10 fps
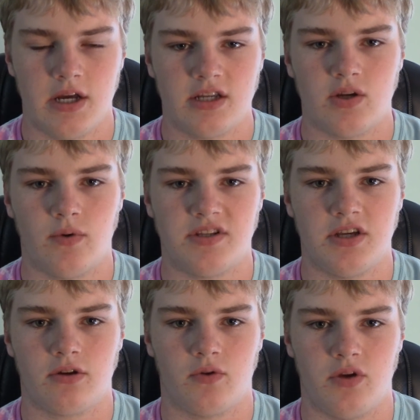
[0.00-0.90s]
So it's
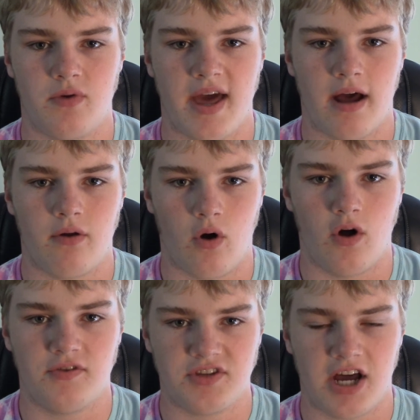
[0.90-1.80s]
either you get out
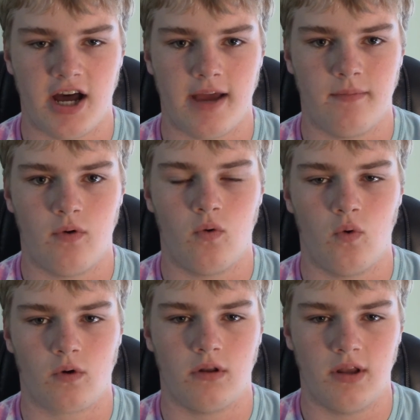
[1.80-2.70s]
on time
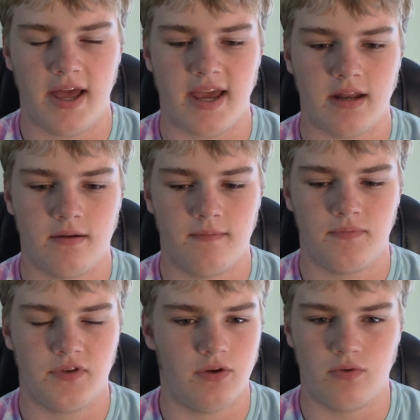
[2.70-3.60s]
or late.
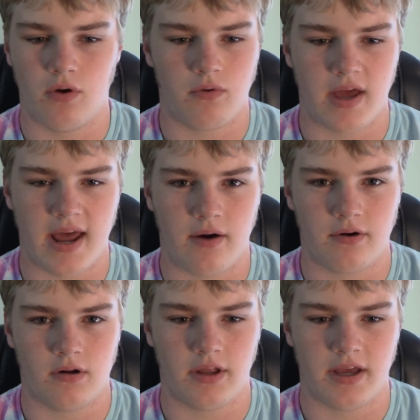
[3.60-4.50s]
You don't get out
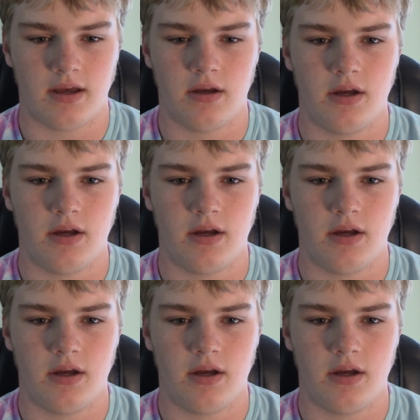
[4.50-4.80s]
early.